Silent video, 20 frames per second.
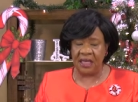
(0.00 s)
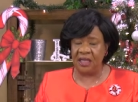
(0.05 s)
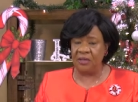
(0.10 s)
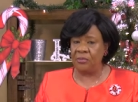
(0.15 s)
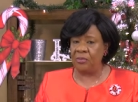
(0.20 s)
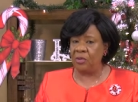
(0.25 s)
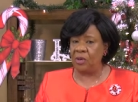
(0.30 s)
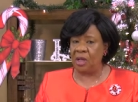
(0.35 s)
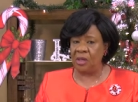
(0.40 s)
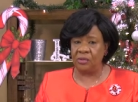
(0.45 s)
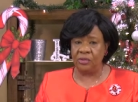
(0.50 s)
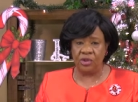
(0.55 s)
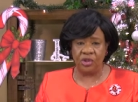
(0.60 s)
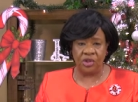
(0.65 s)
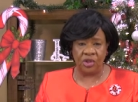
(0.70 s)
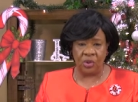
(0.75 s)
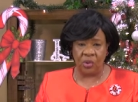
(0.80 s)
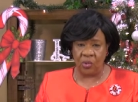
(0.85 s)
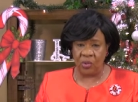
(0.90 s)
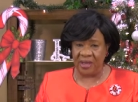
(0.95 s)
It brought
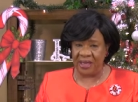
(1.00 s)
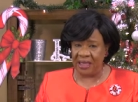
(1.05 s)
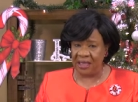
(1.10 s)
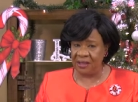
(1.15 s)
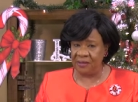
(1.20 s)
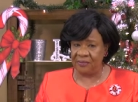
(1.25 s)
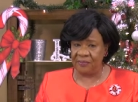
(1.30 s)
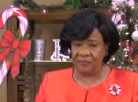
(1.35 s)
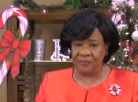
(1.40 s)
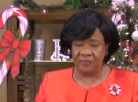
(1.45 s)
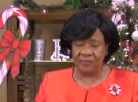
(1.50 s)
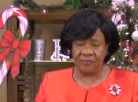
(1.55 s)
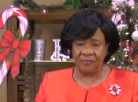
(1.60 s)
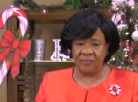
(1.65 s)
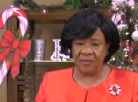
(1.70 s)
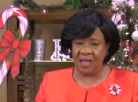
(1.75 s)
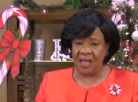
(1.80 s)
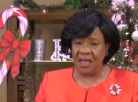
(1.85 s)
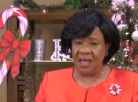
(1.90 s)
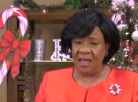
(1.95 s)
joy.
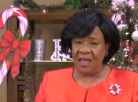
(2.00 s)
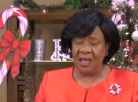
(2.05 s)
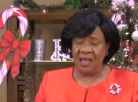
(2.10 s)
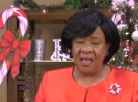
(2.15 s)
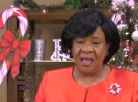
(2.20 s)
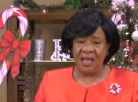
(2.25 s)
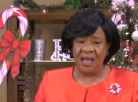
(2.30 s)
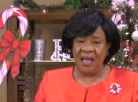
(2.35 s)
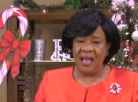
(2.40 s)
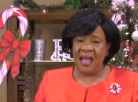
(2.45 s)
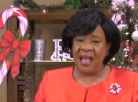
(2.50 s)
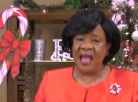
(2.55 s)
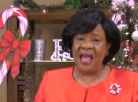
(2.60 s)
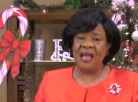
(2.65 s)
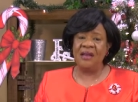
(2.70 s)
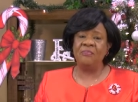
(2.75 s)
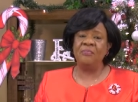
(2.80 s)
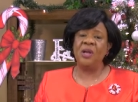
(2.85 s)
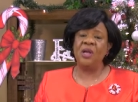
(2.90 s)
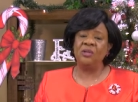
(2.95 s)

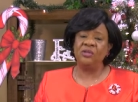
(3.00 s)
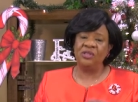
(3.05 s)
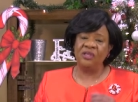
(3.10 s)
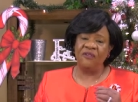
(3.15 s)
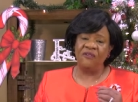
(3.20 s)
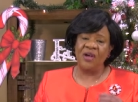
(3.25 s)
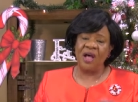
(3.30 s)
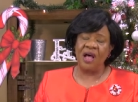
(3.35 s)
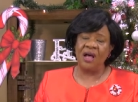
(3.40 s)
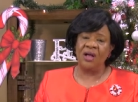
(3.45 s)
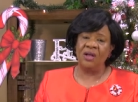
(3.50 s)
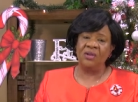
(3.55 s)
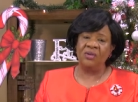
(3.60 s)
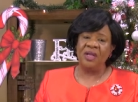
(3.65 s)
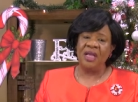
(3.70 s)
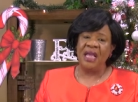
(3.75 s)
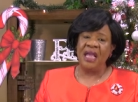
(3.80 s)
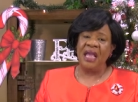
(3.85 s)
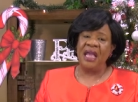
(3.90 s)
And most of all,